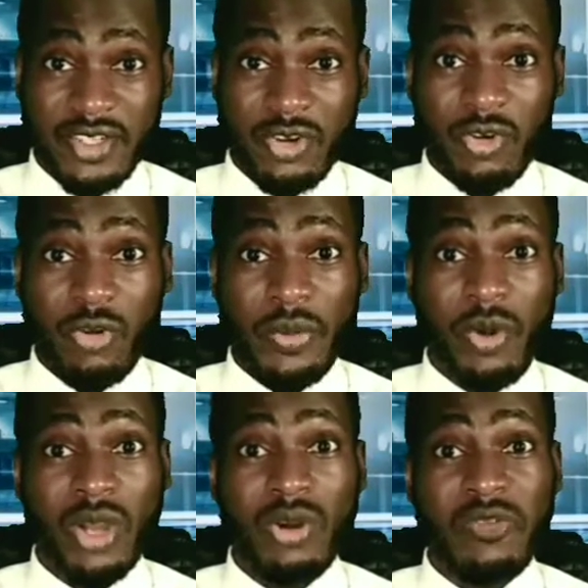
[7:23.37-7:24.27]
will be
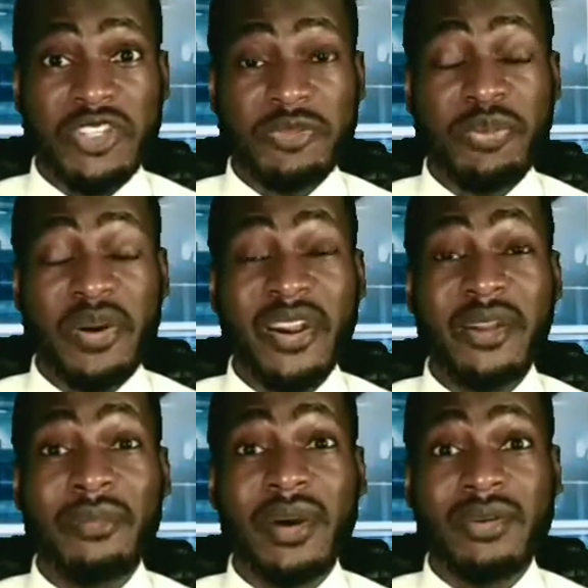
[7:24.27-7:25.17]
one of his
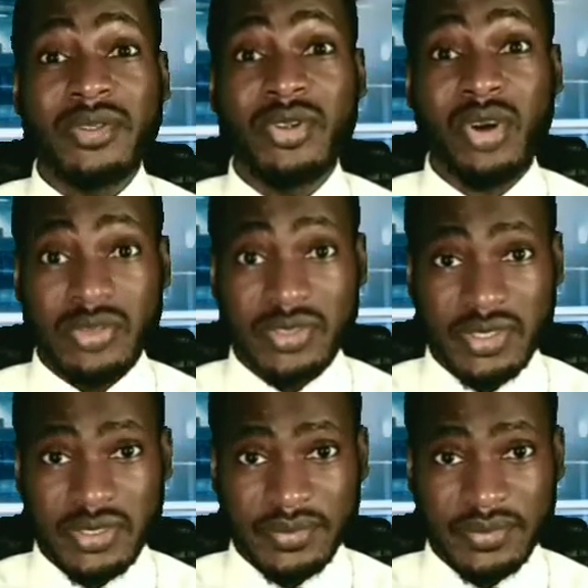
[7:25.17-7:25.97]
paramount goals.